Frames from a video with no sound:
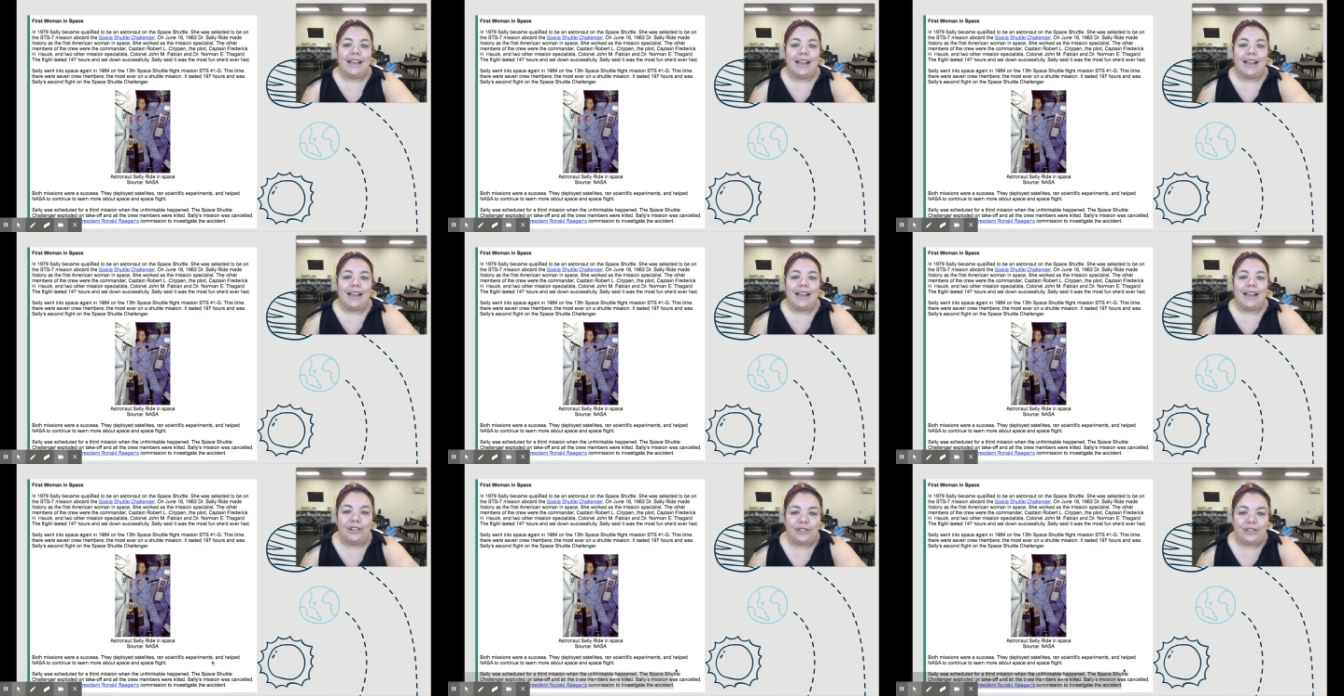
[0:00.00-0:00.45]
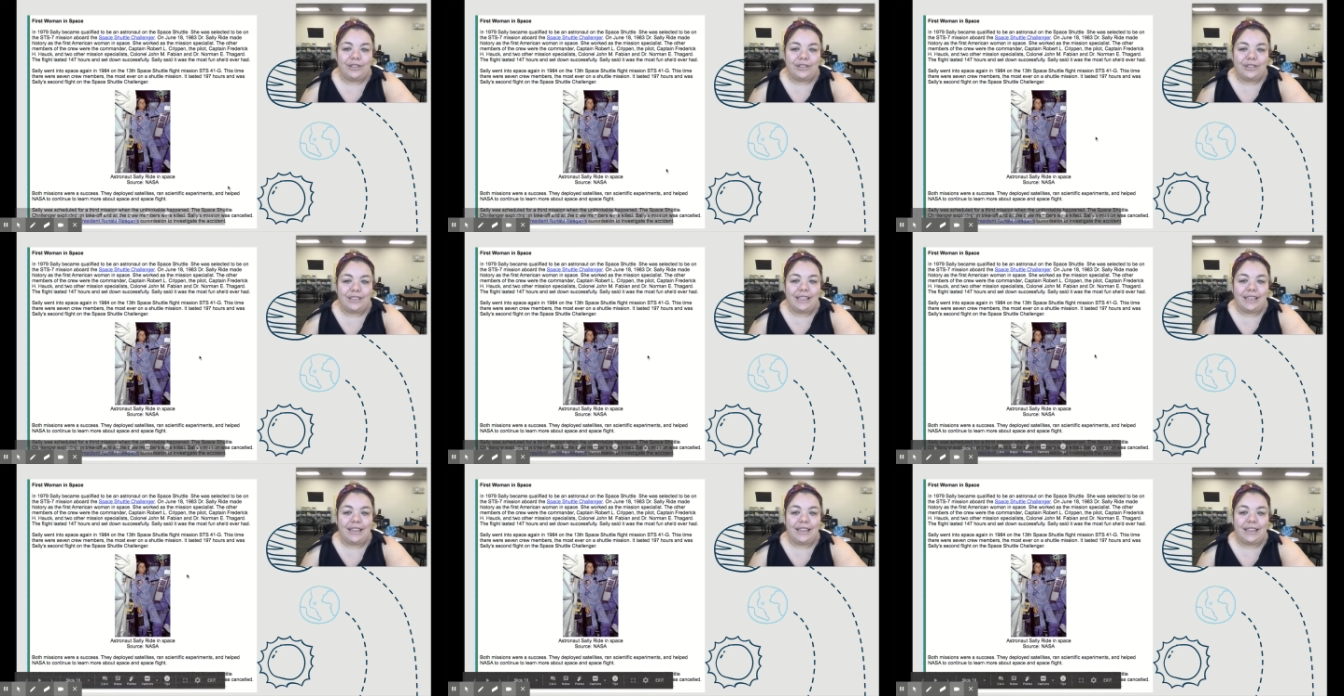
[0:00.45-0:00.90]
I also
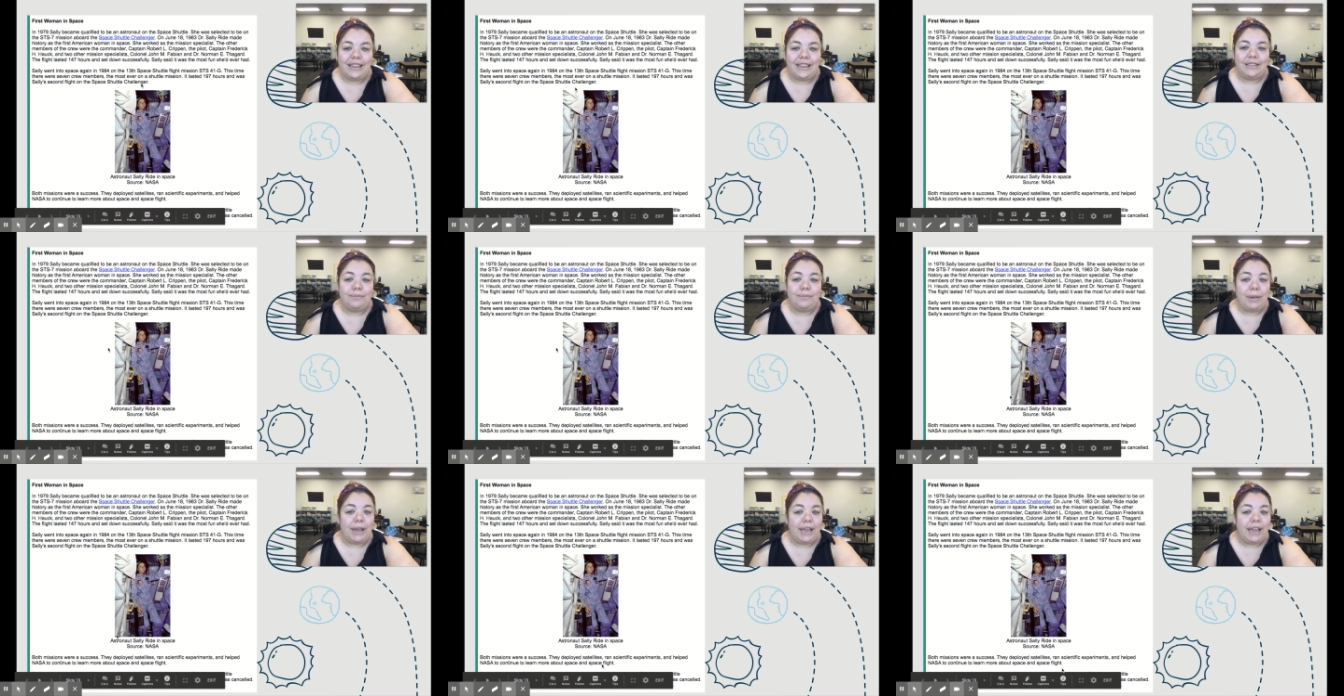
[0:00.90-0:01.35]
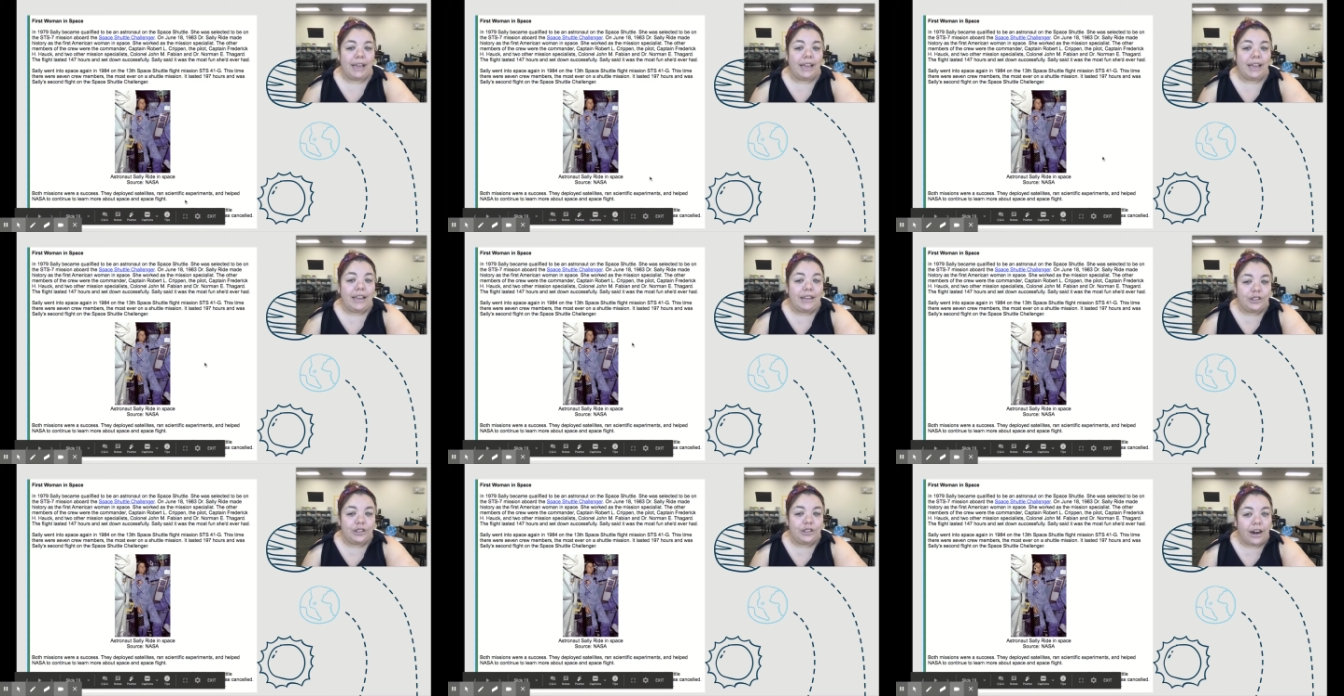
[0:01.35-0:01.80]
see this
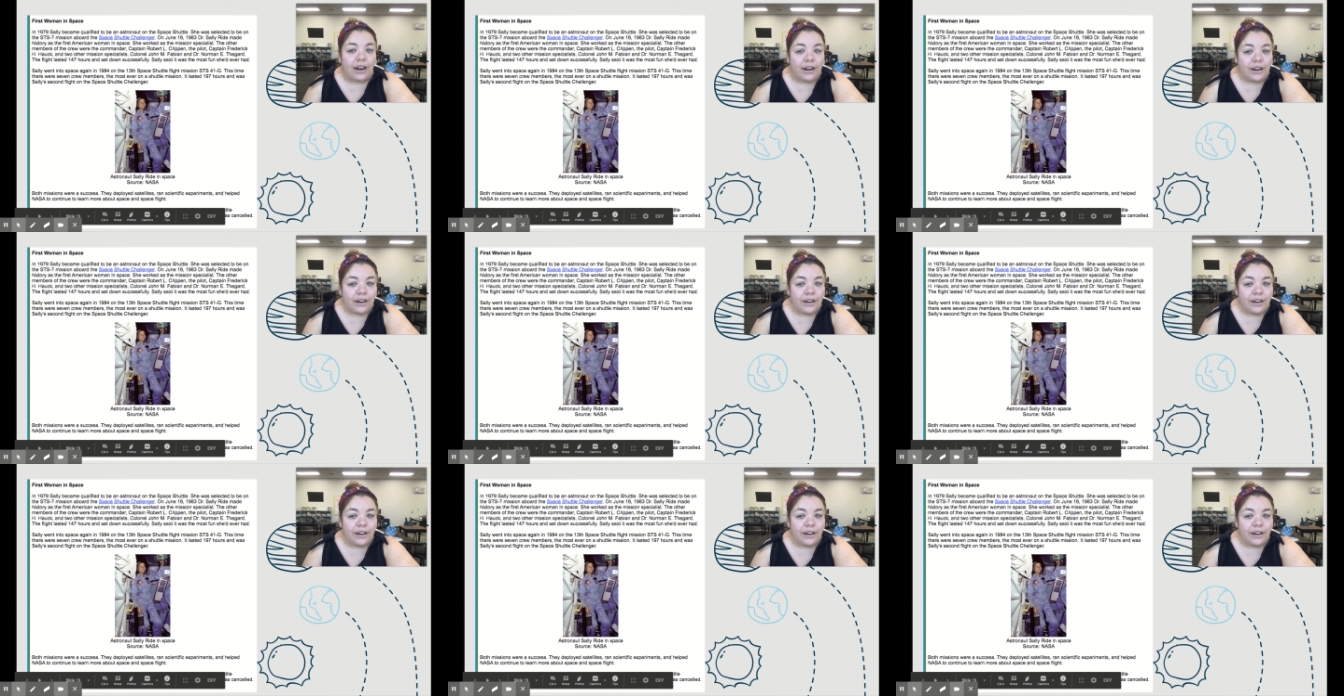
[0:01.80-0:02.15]
picture